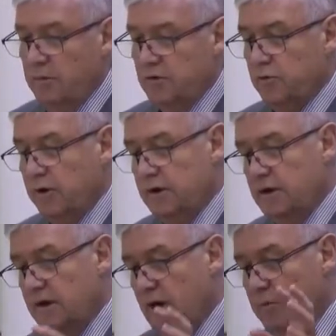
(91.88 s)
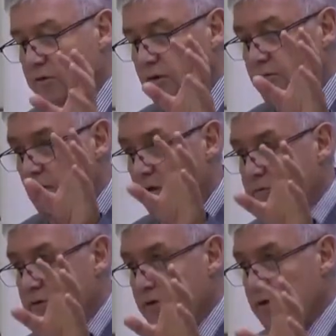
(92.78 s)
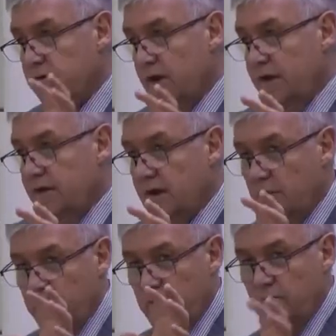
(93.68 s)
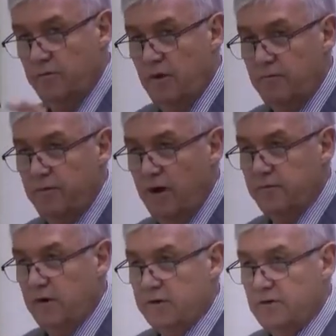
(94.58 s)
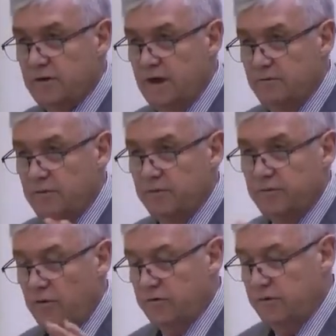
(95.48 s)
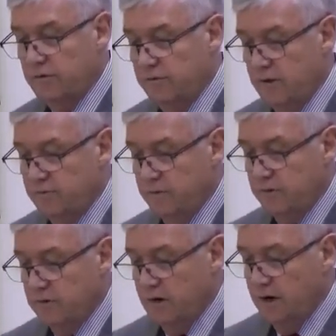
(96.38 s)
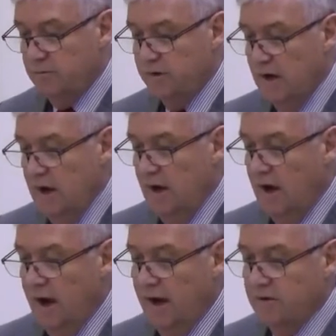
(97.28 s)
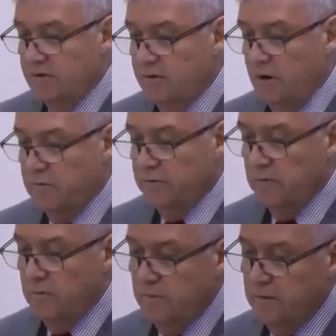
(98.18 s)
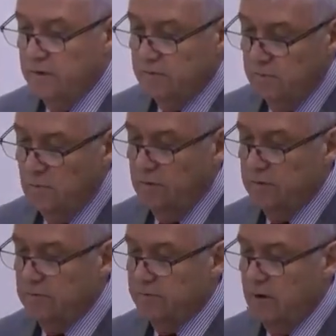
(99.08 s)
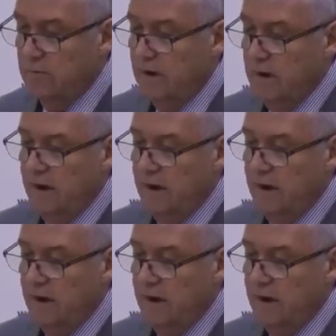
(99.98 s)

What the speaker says: between the numbers of officers and the number of firefighters, even of authorities of different types. And so from this moving from